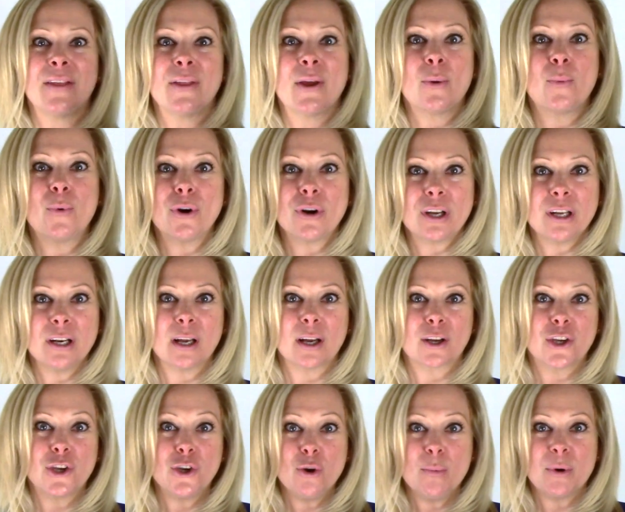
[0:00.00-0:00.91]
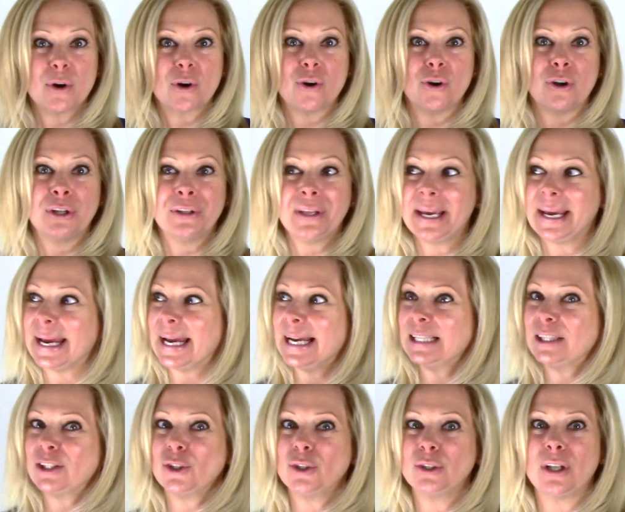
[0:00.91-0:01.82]
they work in a cubicle, they
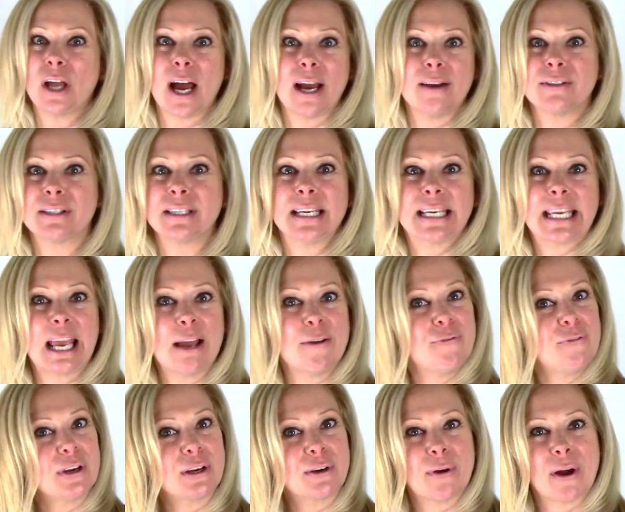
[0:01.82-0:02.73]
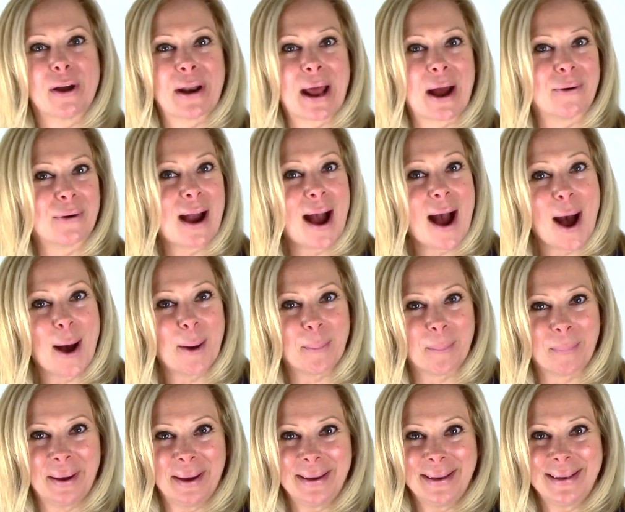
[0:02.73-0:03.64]
hate their lives, and they can't figure out how come.